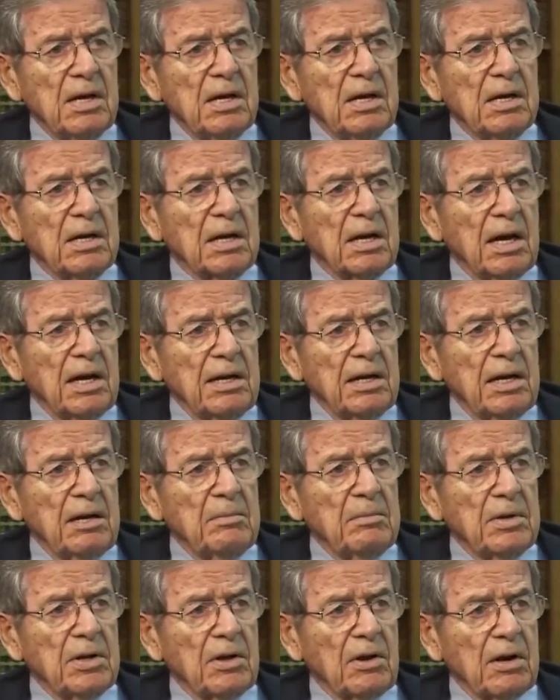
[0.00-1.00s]
and a guy
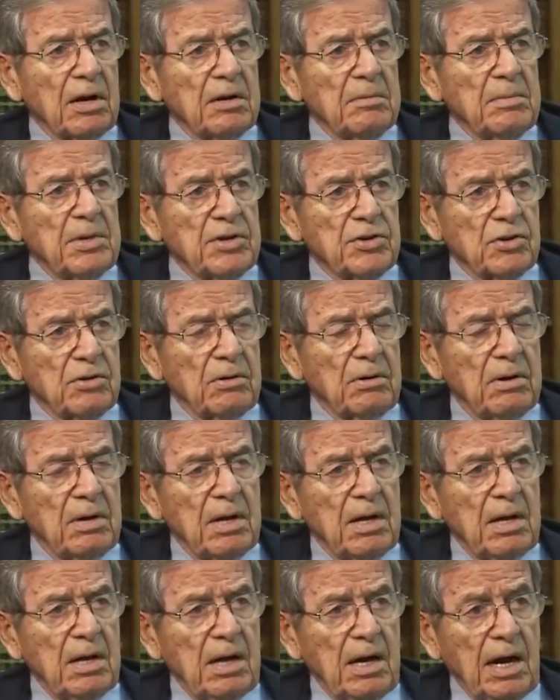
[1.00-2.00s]
named Millard Mitchell.
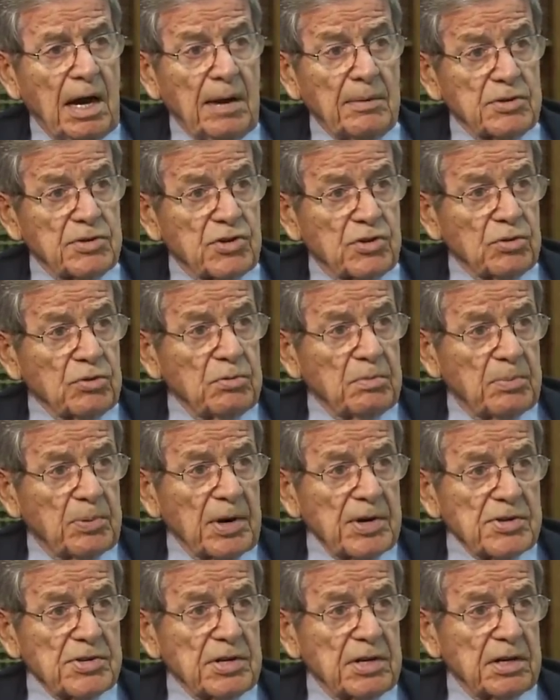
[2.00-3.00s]
I was student
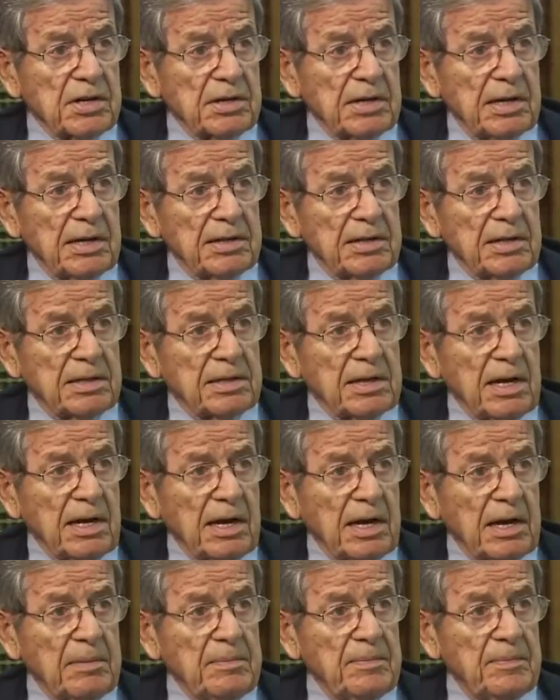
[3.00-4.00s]
president at the
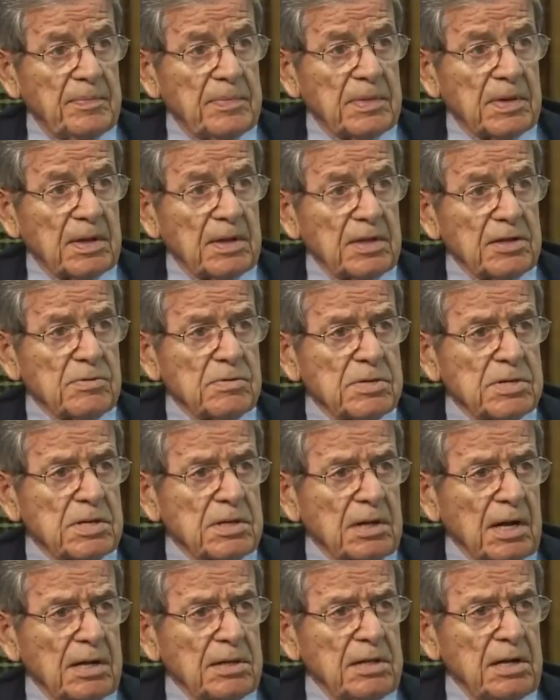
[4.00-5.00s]
time. This was
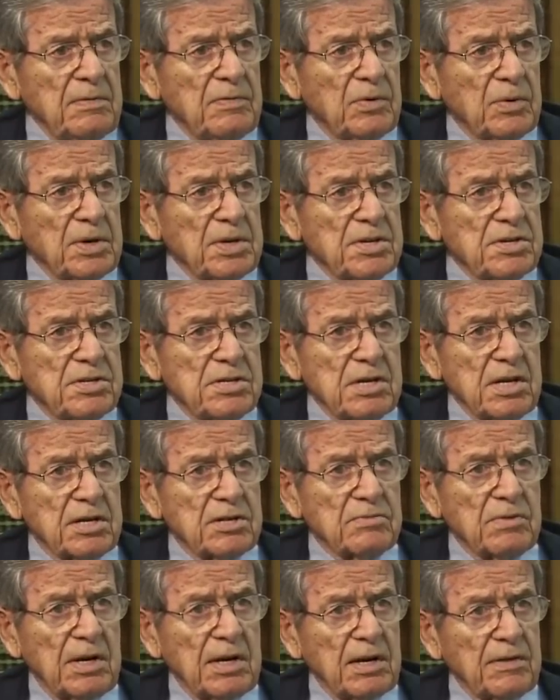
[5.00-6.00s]
in
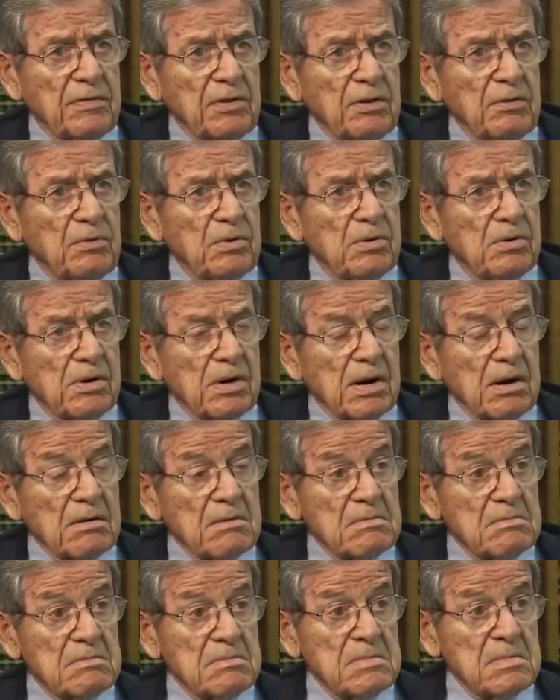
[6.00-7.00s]
1946, right after the war.
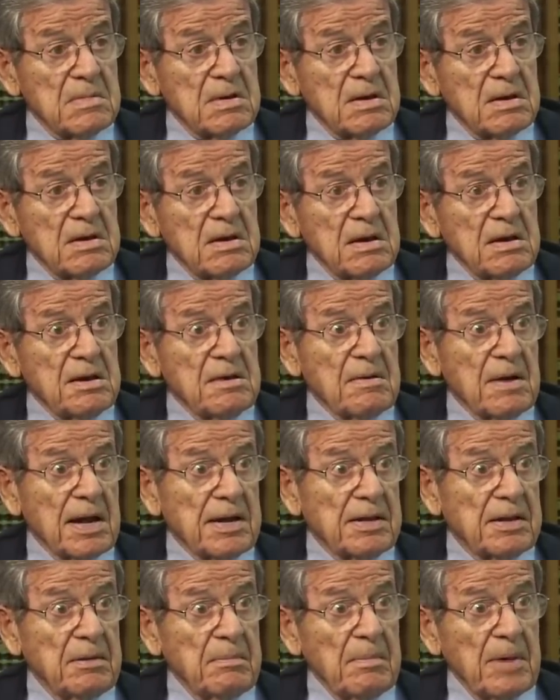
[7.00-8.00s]
And here I
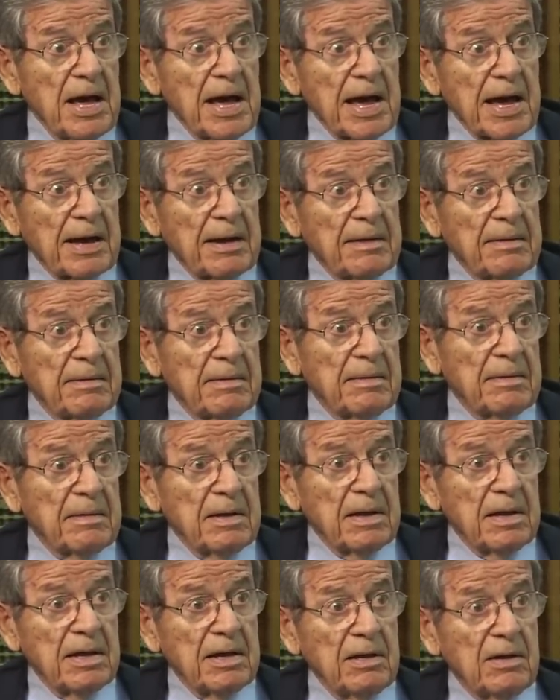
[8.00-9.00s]
come back,
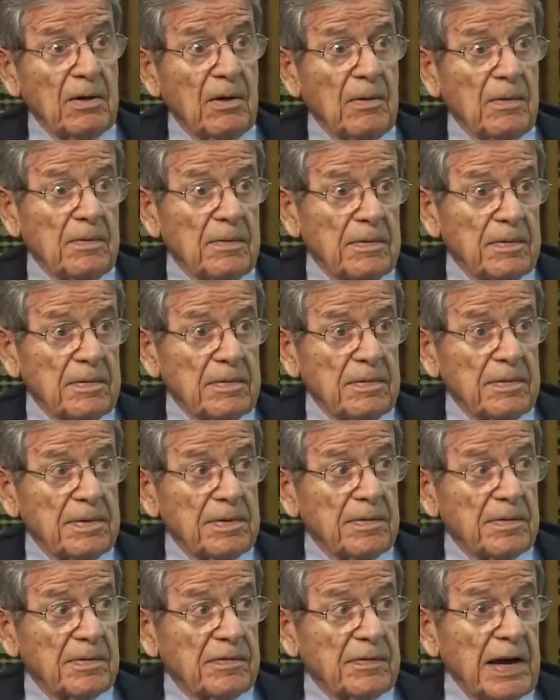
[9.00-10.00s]
you know,
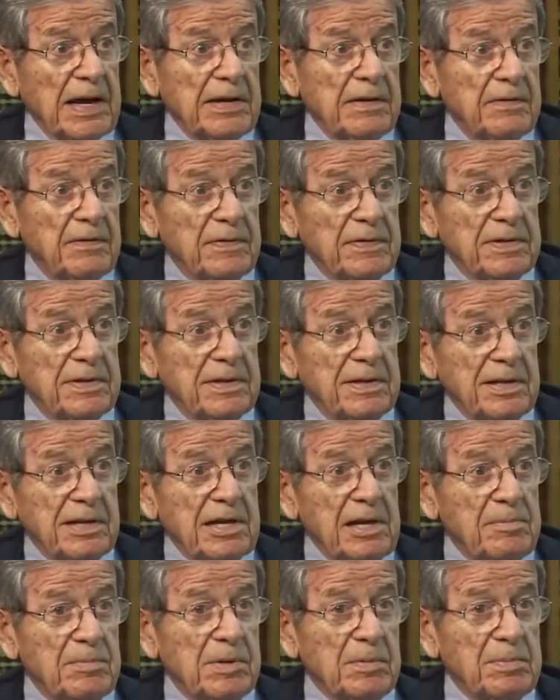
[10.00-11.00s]
we were fighting to
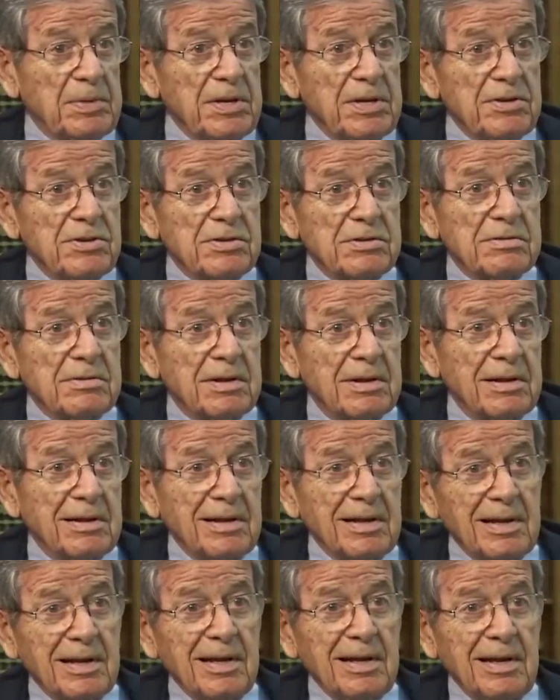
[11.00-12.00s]
keep the peace and
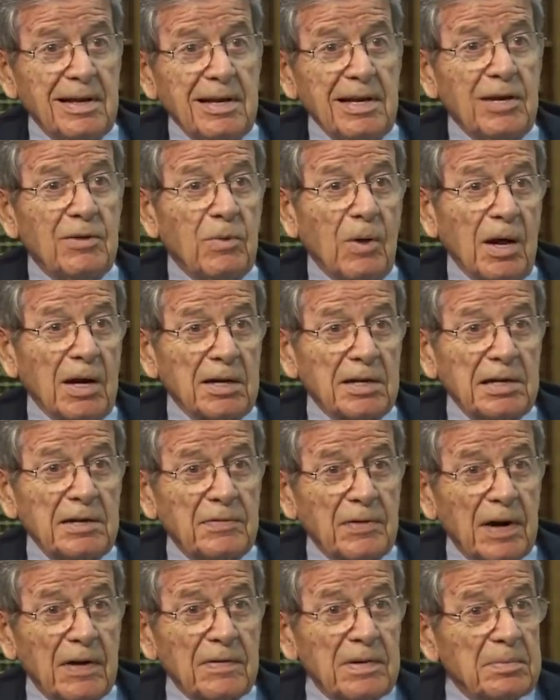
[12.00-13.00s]
equality
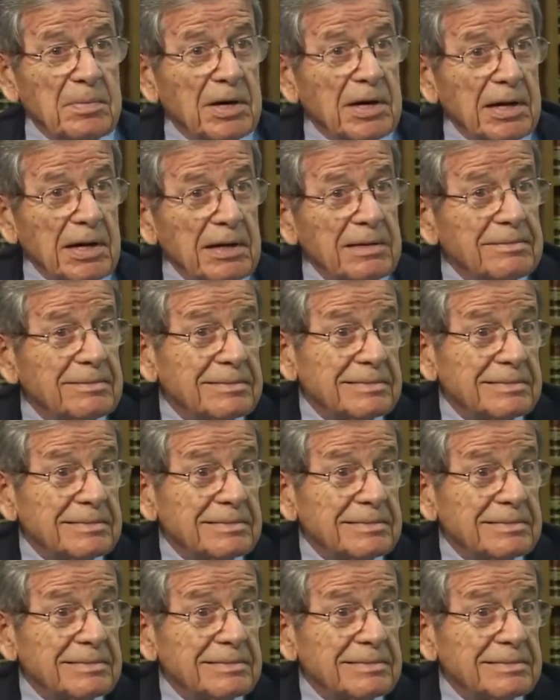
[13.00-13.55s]
for everybody.